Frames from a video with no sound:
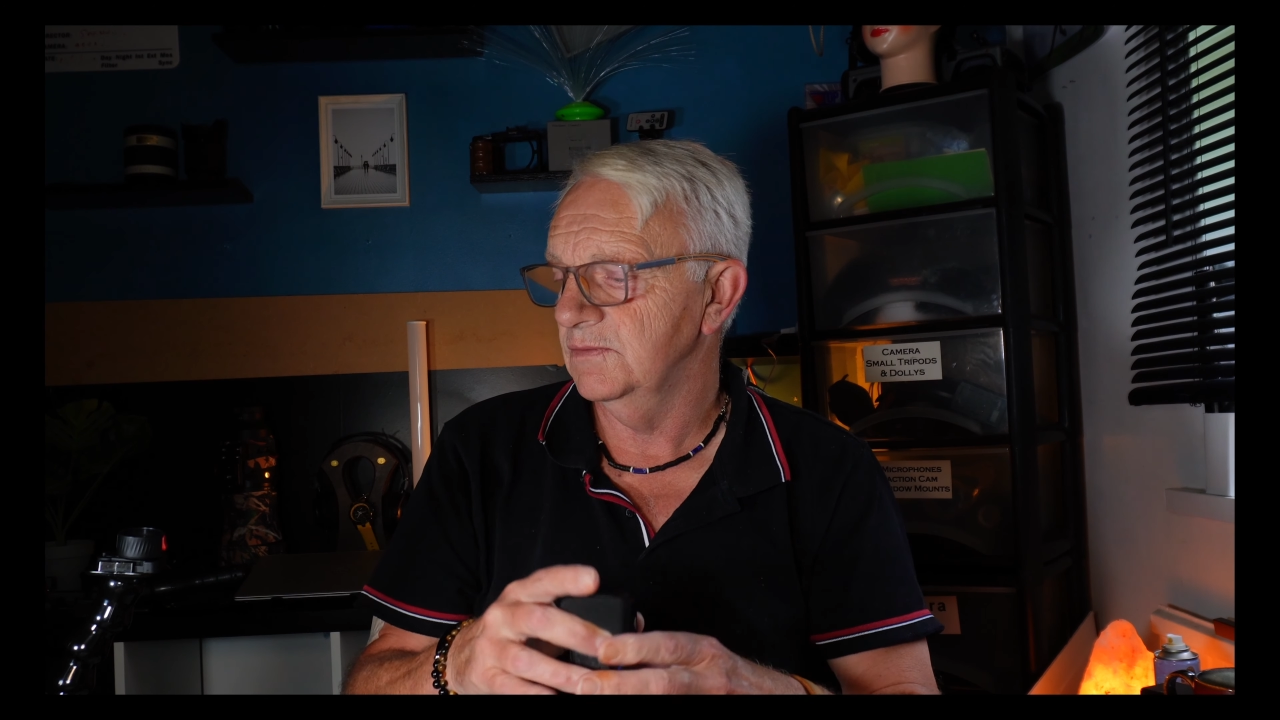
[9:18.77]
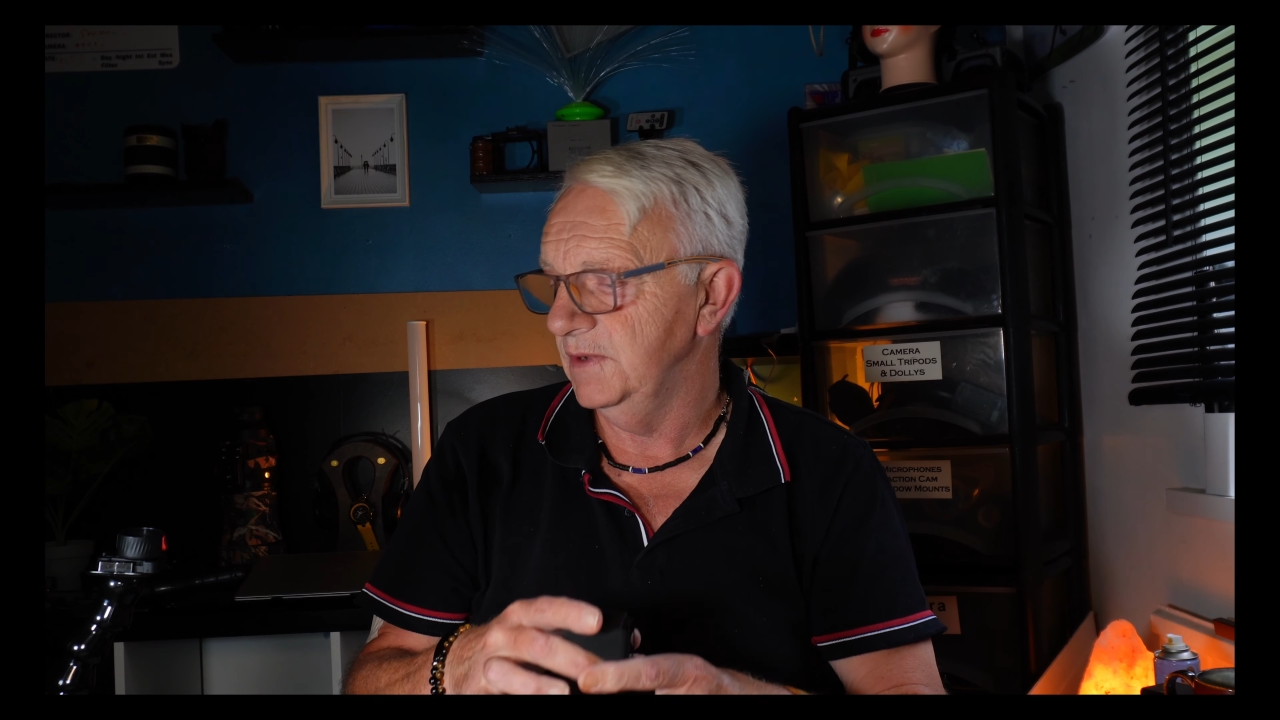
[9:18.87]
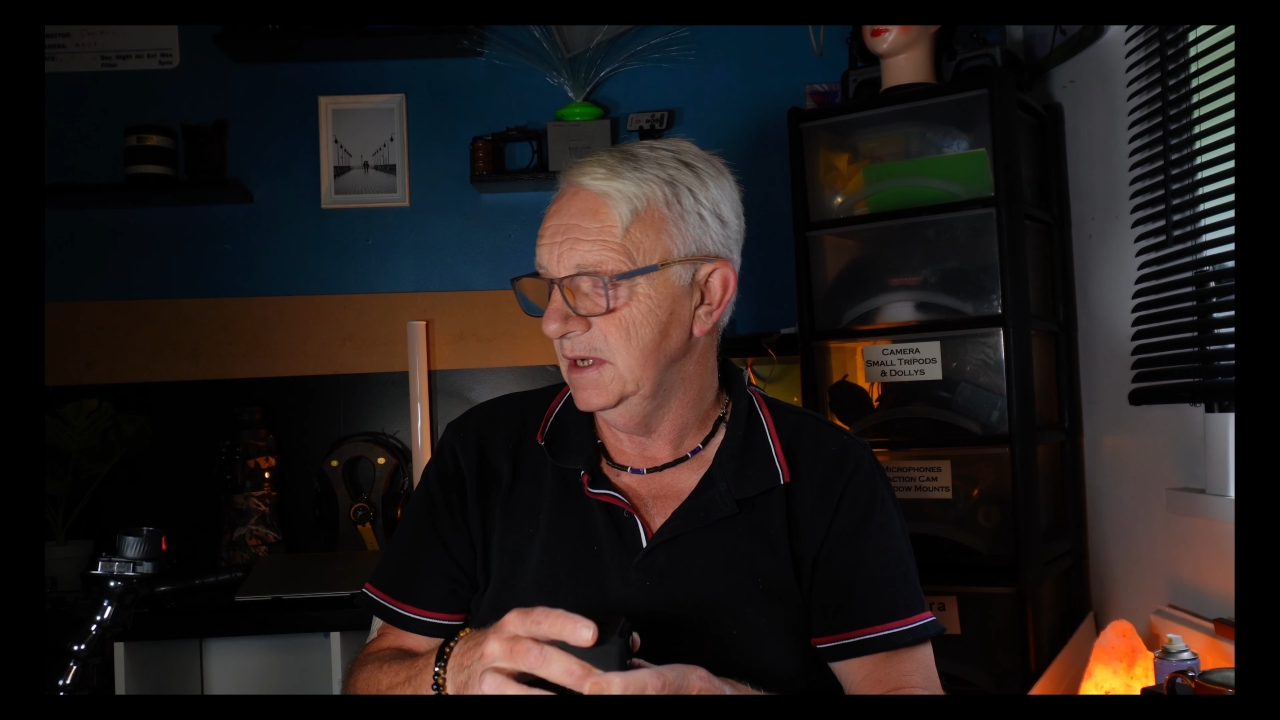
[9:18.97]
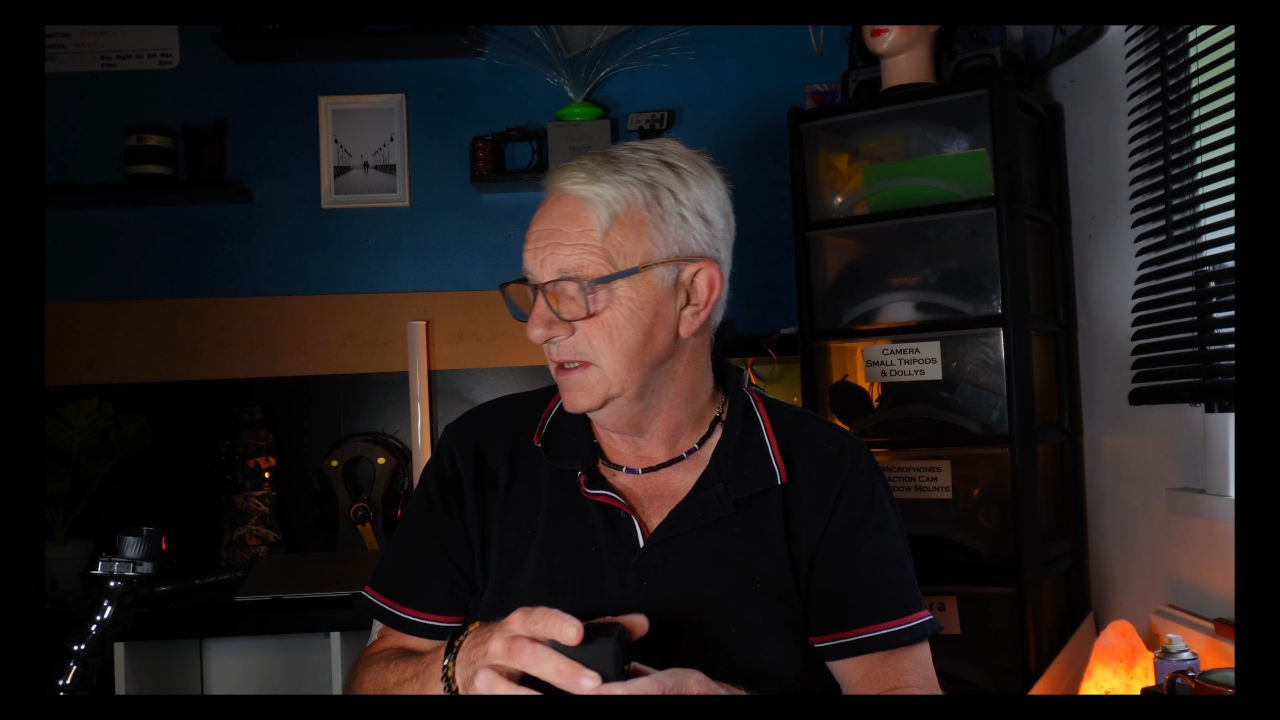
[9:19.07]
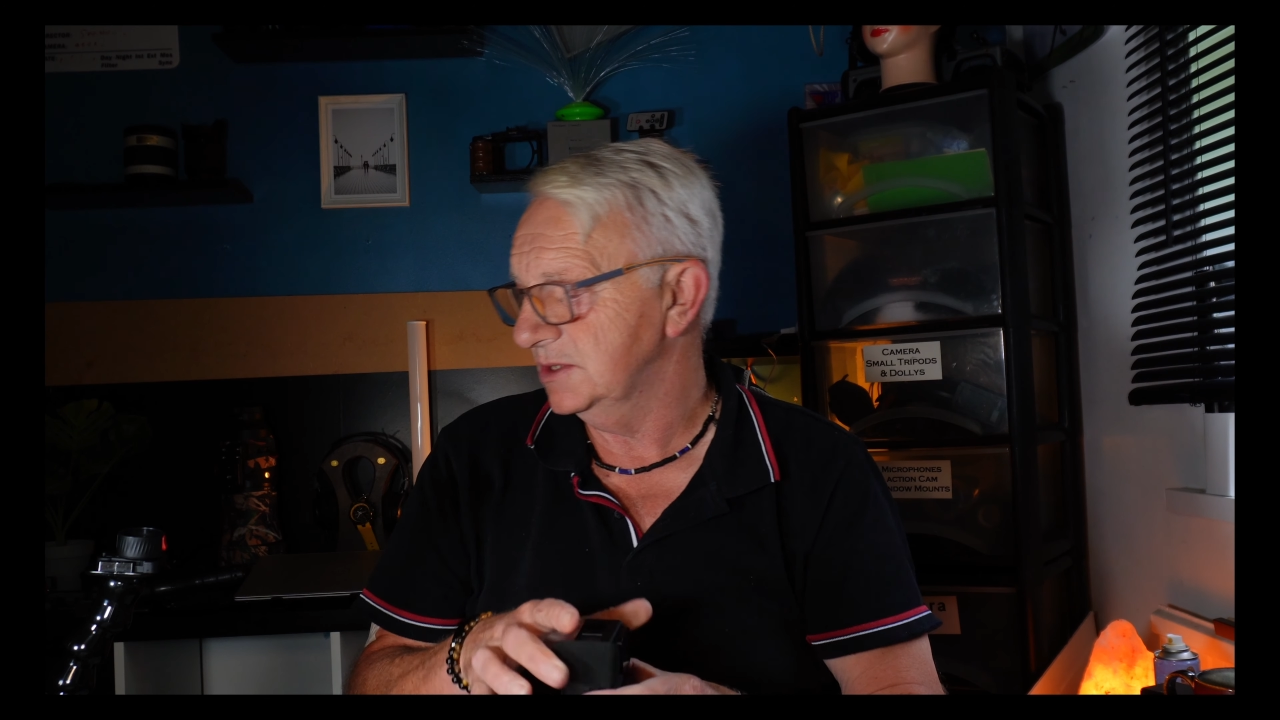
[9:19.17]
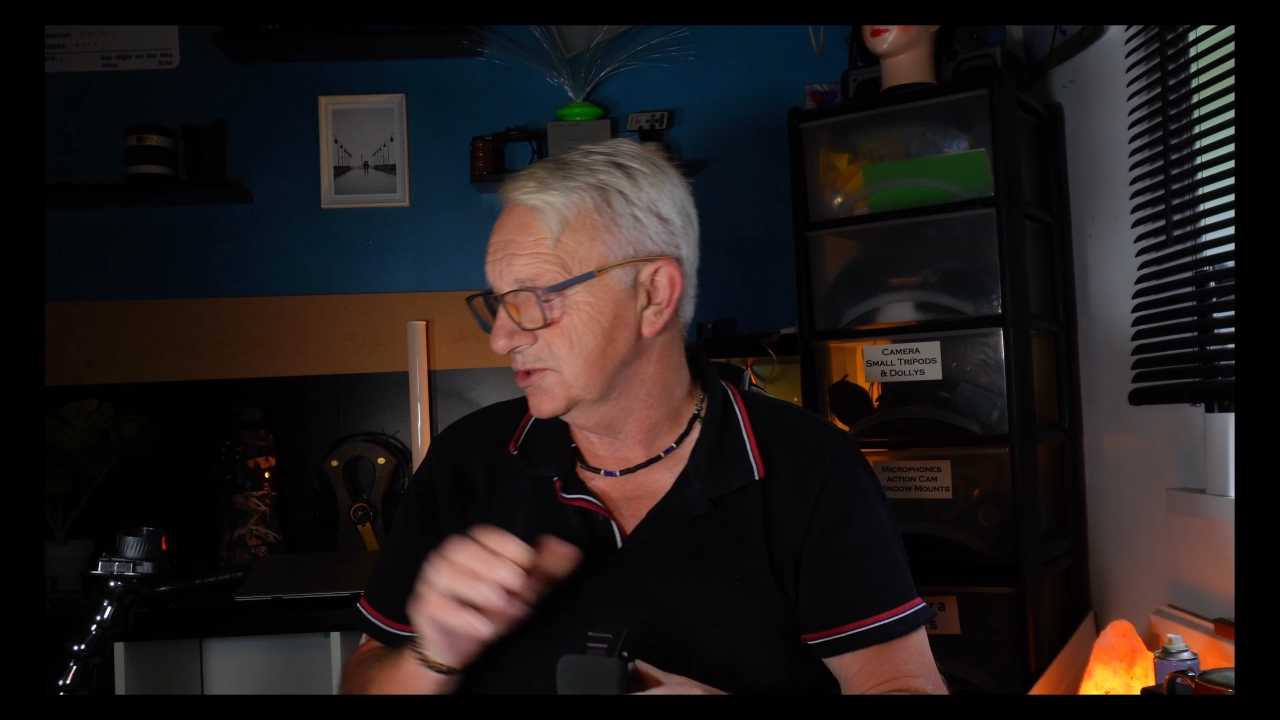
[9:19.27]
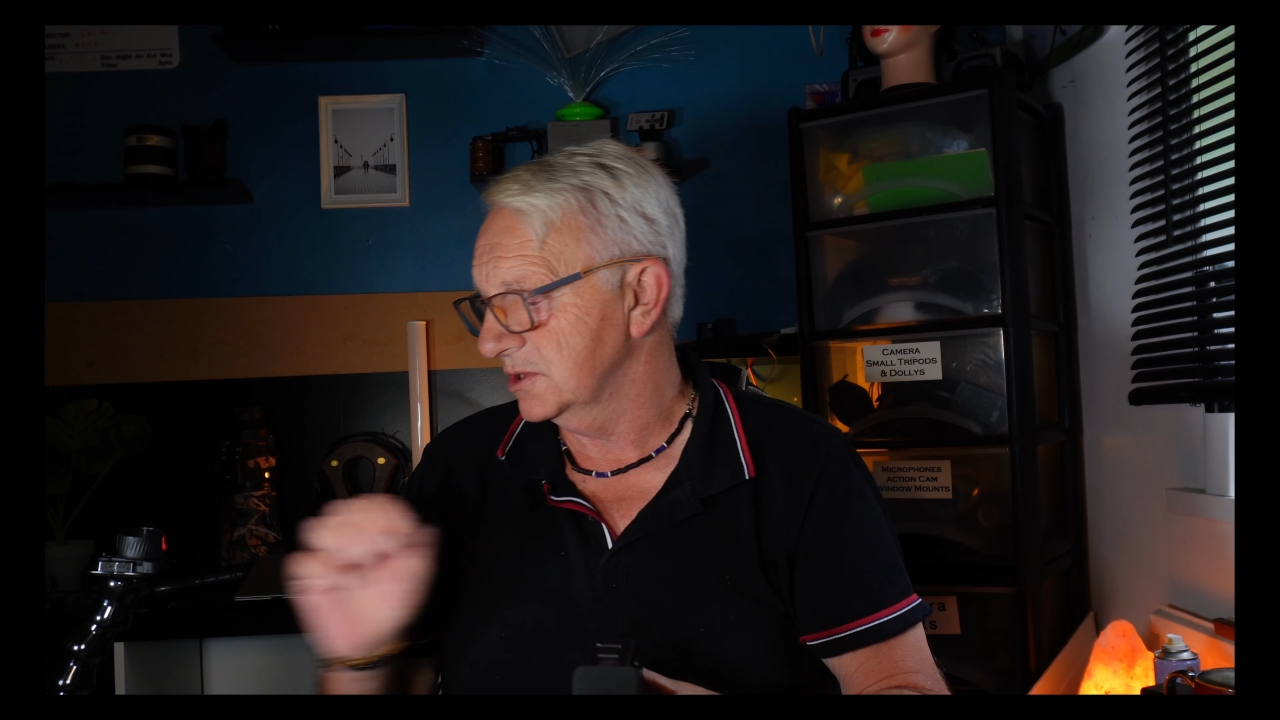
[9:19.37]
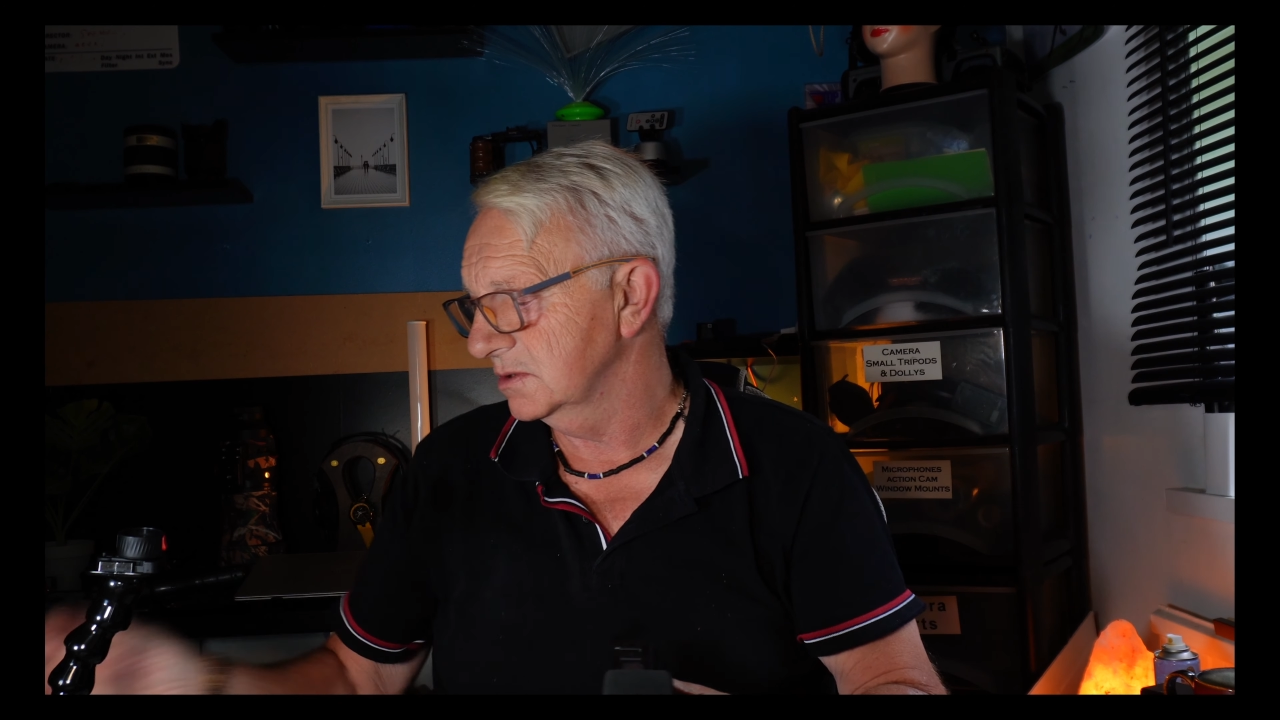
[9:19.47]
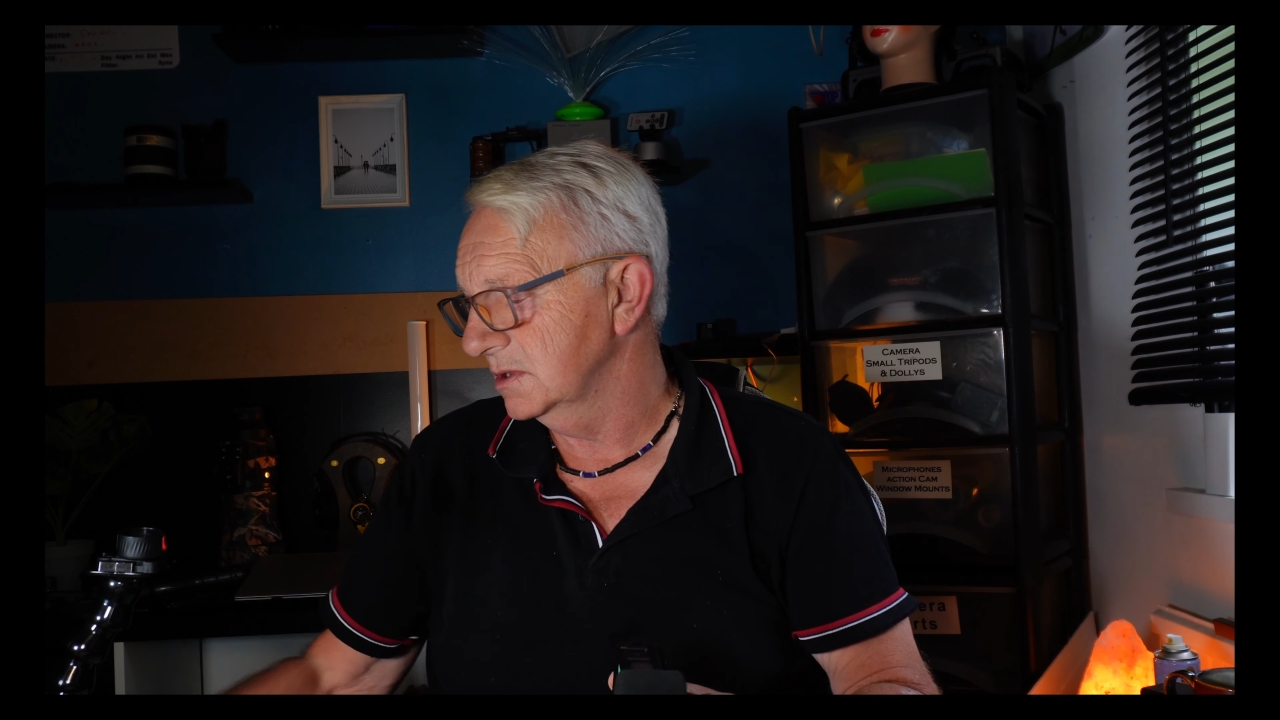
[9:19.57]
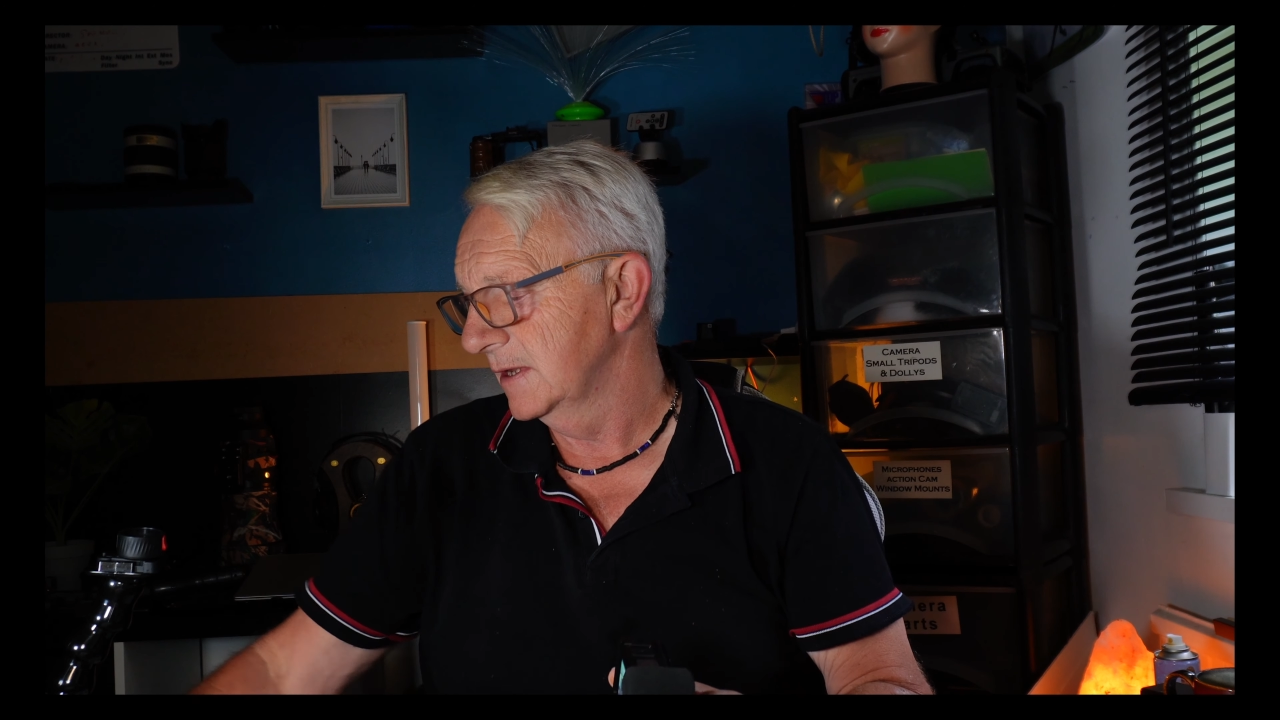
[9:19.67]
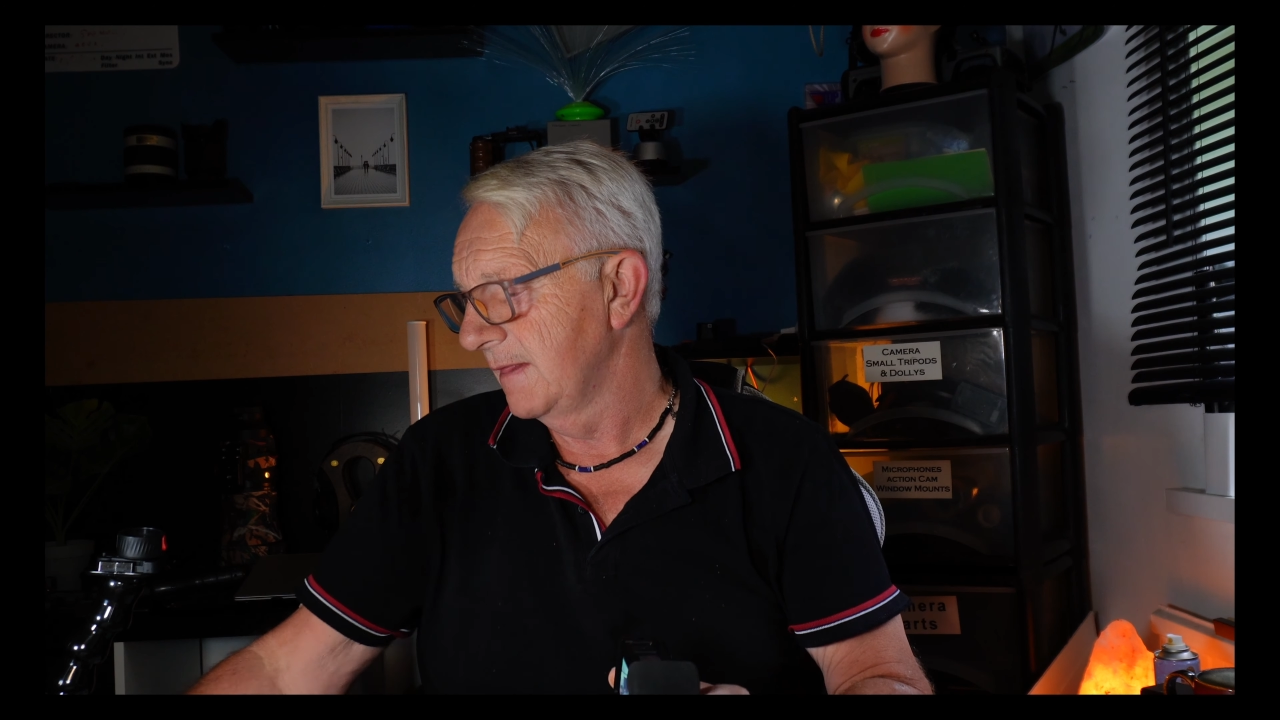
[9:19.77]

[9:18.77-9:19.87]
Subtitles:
really strong.